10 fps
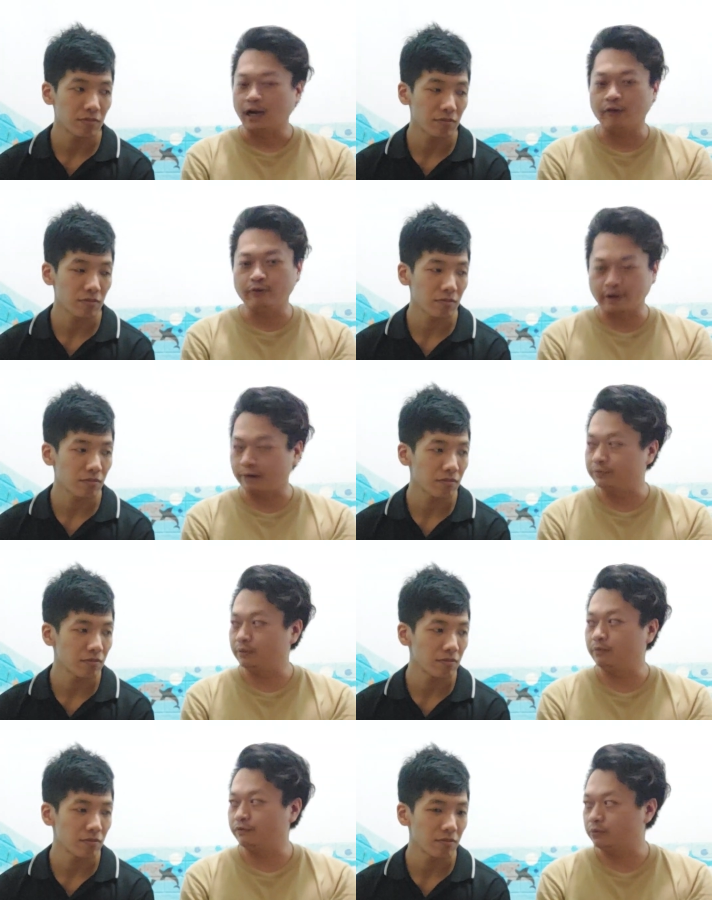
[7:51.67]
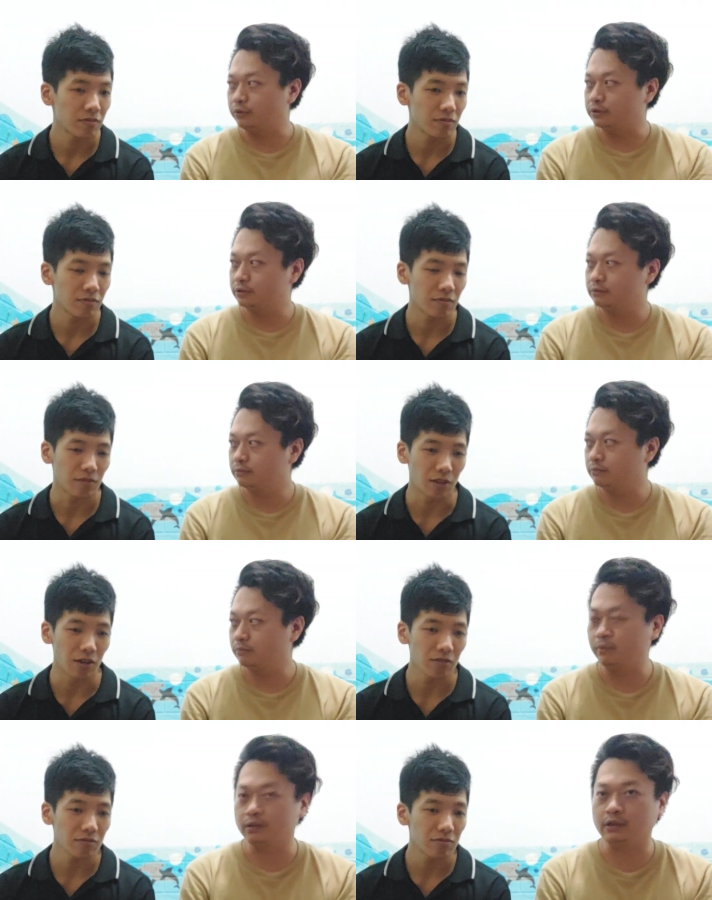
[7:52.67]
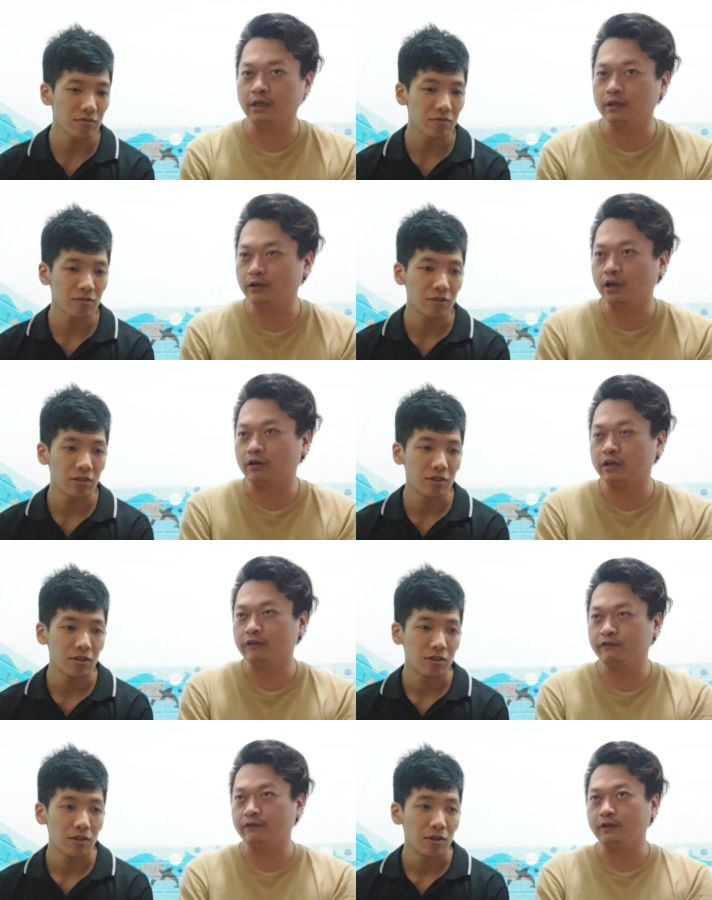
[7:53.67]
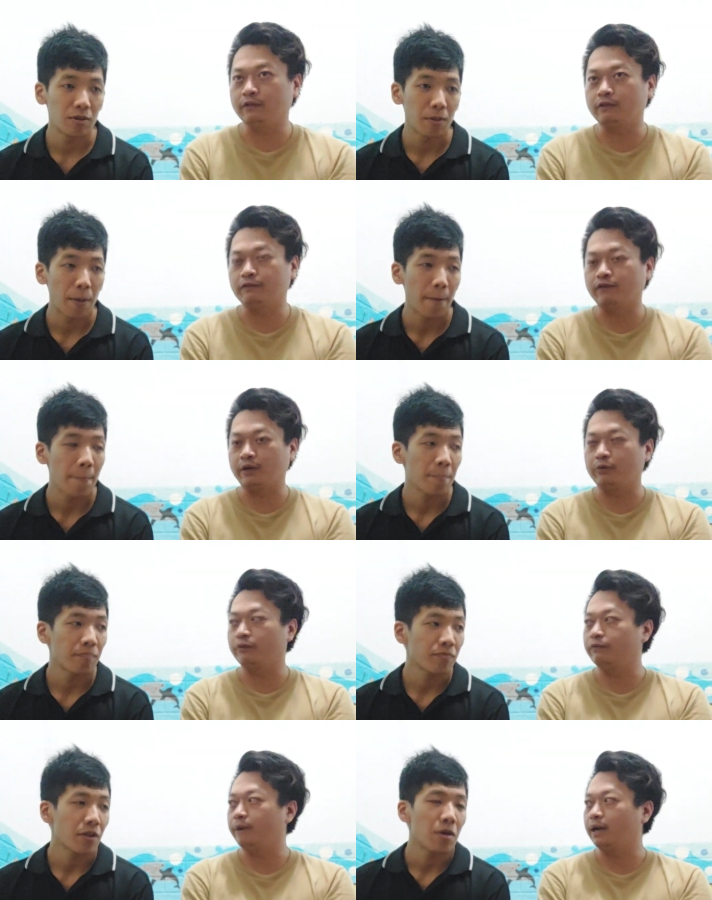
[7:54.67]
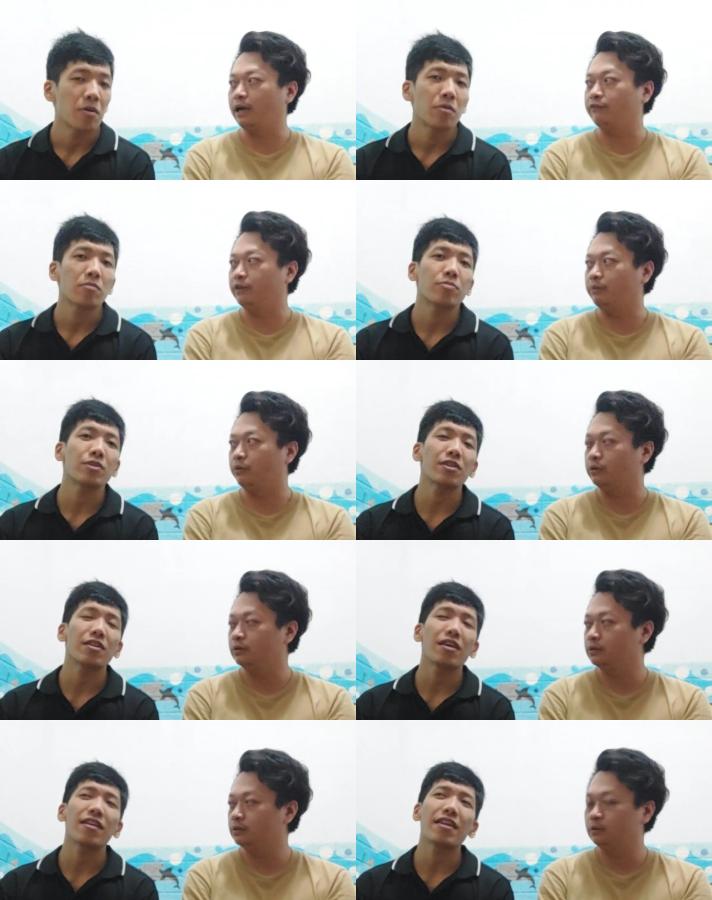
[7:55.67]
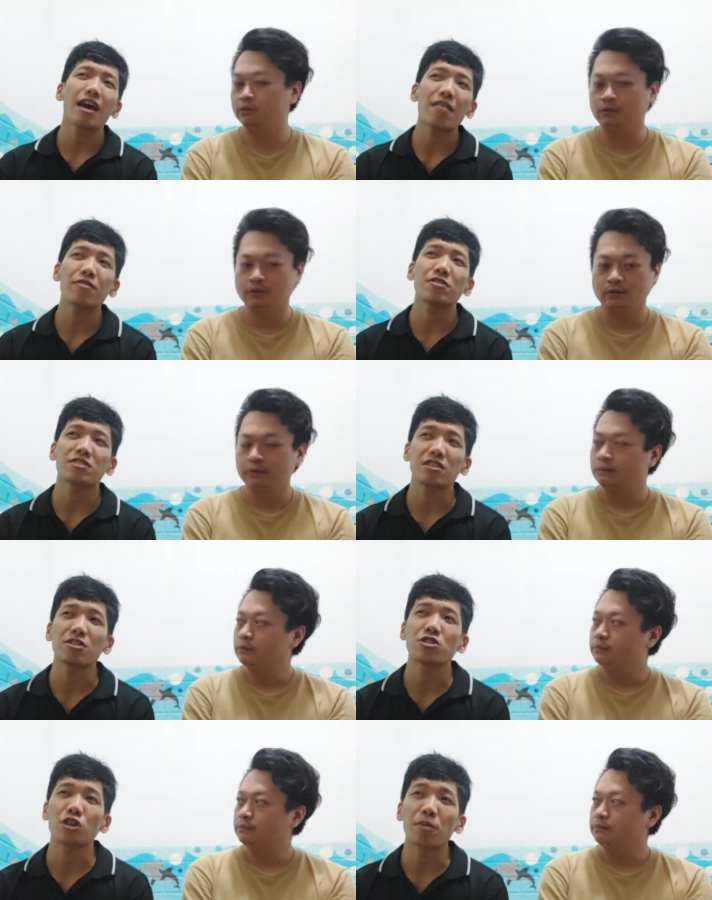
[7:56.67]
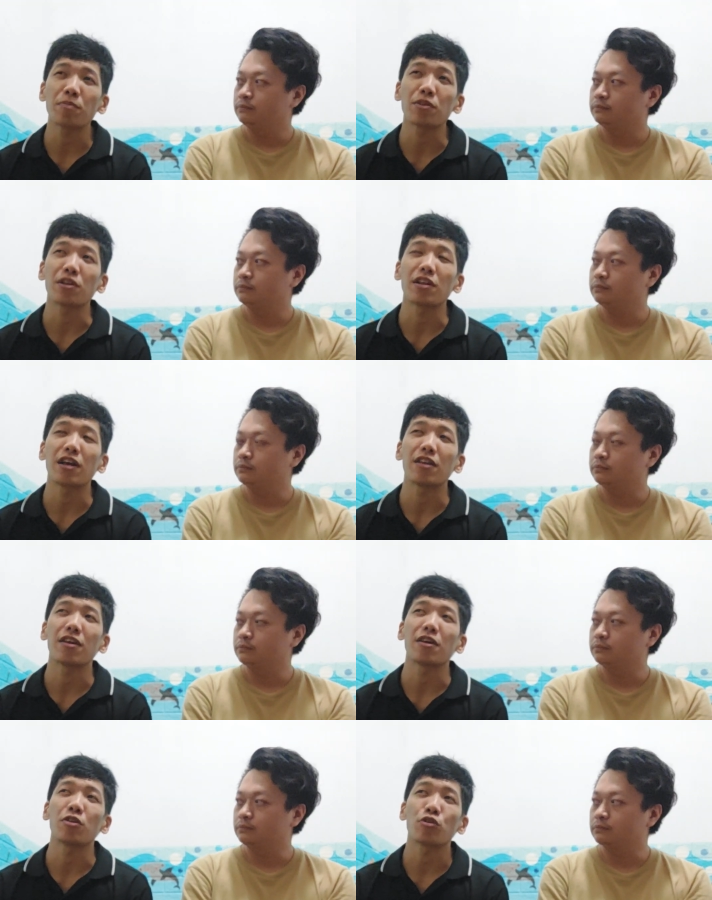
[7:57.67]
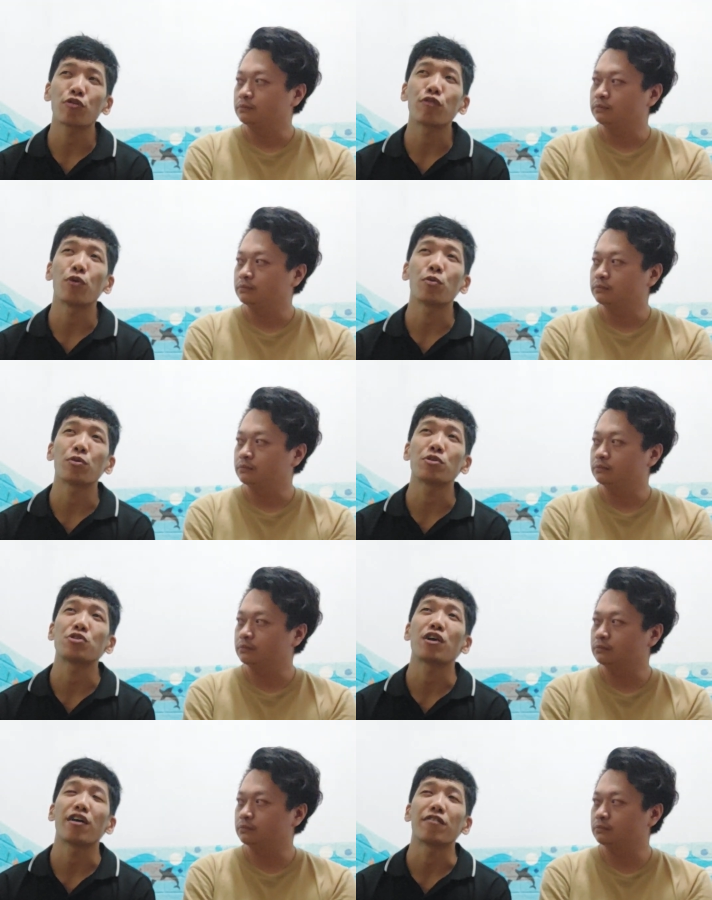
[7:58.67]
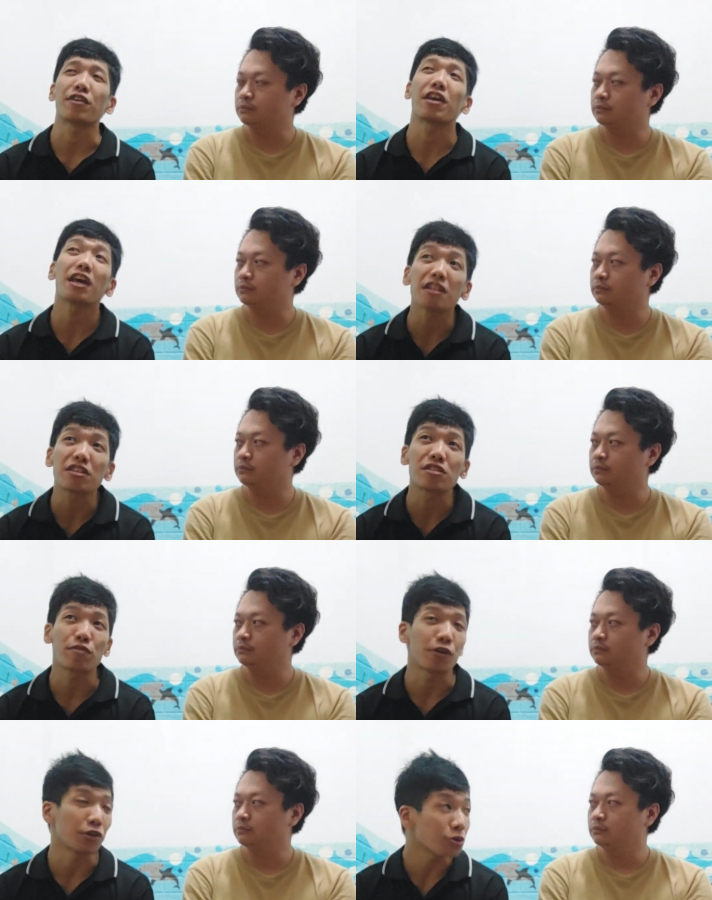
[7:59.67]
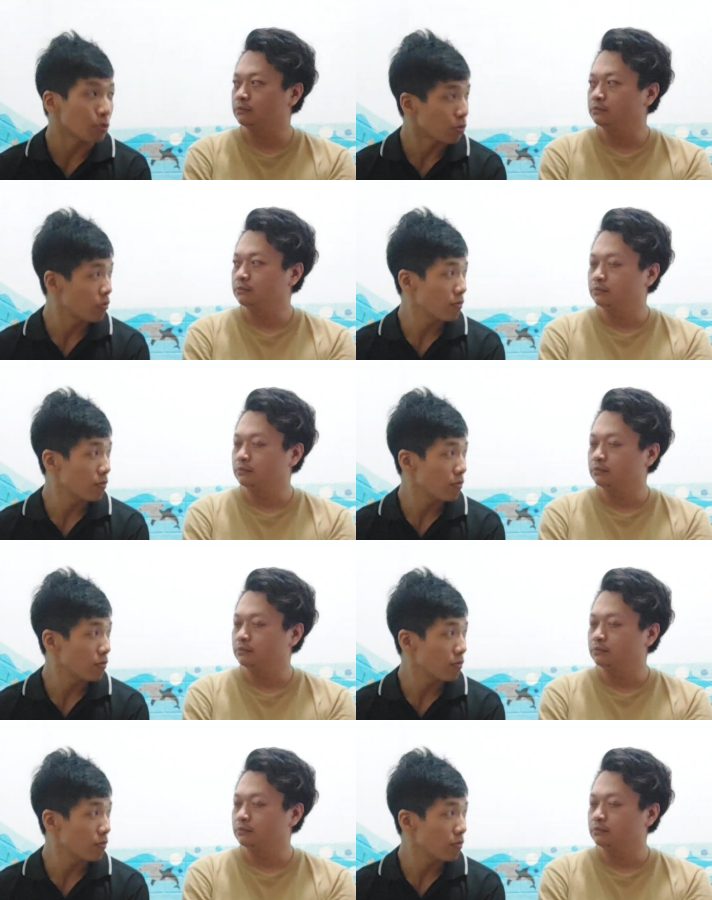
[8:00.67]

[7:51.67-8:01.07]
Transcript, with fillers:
Speaker 1: I will help them, of course. Yeah. But they are not gonna interfere with my life anymore.
Speaker 2: But they never say something that they look forward to have a kids from you.